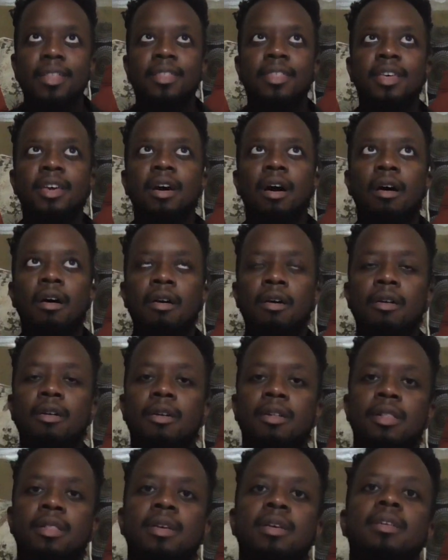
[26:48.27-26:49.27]
The
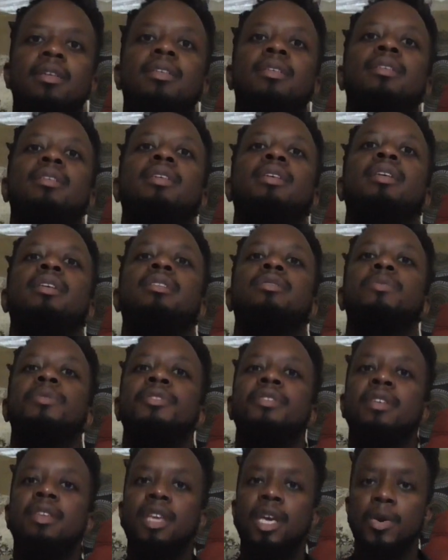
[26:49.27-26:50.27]
all is
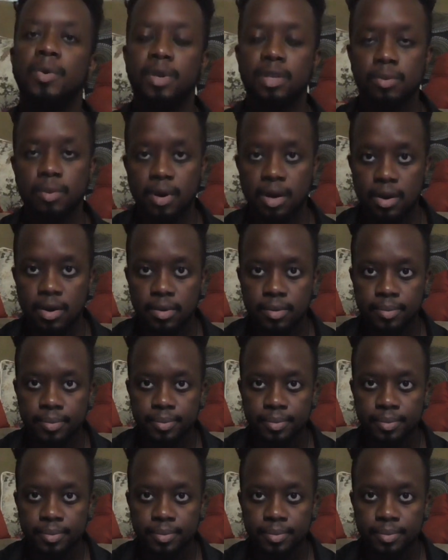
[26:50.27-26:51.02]
within you as well.